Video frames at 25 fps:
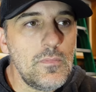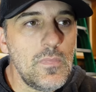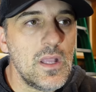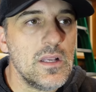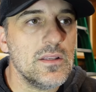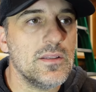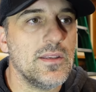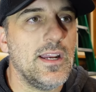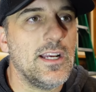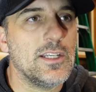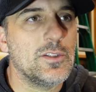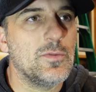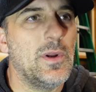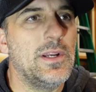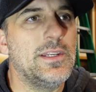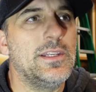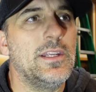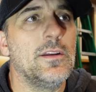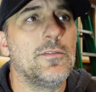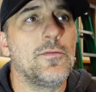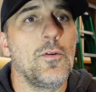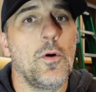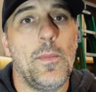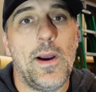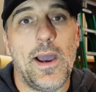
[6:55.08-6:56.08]
So that's what I
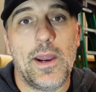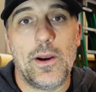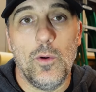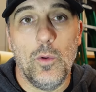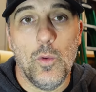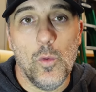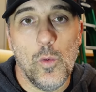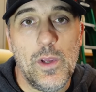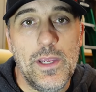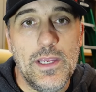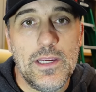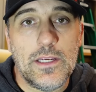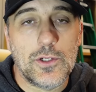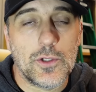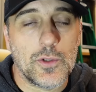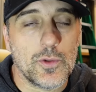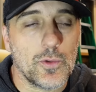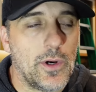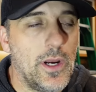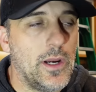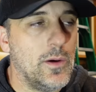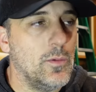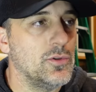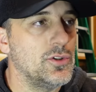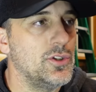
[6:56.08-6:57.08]
did for about a week
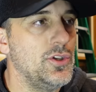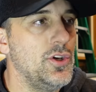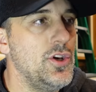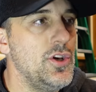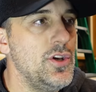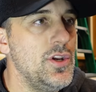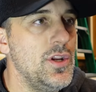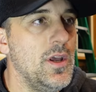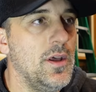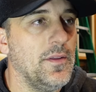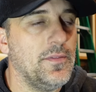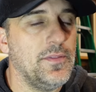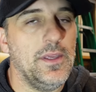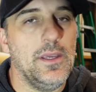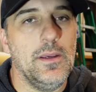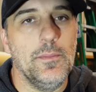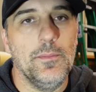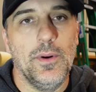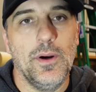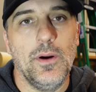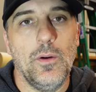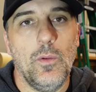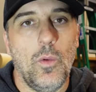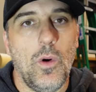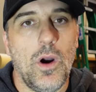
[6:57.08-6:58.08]
straight was nothing
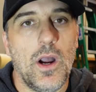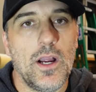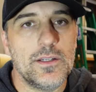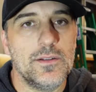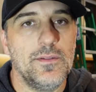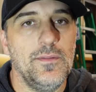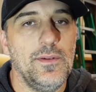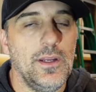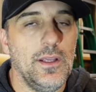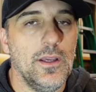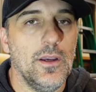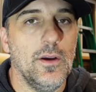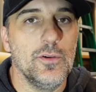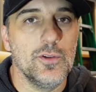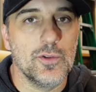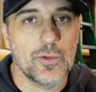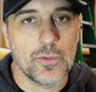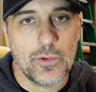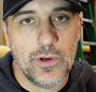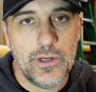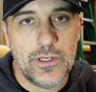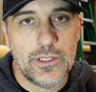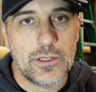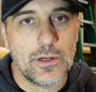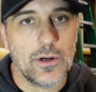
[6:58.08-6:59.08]
but watch videos,
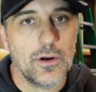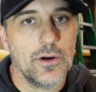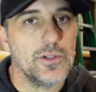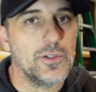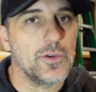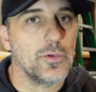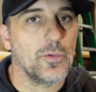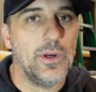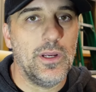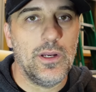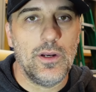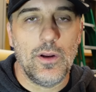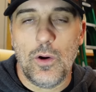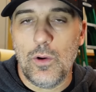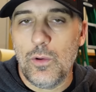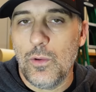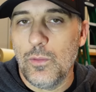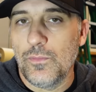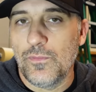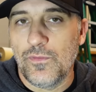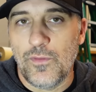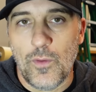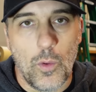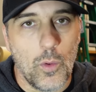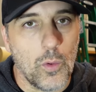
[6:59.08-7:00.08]
research, read old
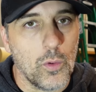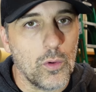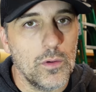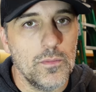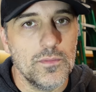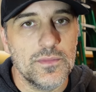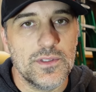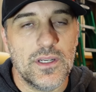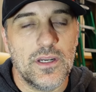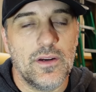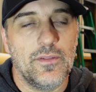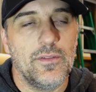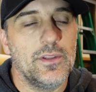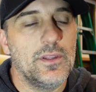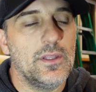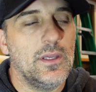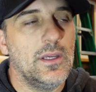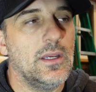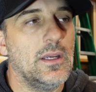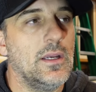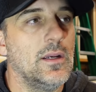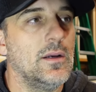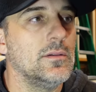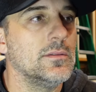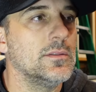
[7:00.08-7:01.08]
forums and
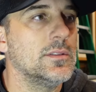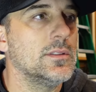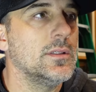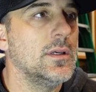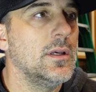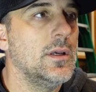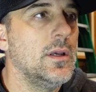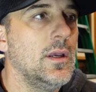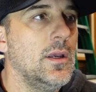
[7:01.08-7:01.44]
everything else.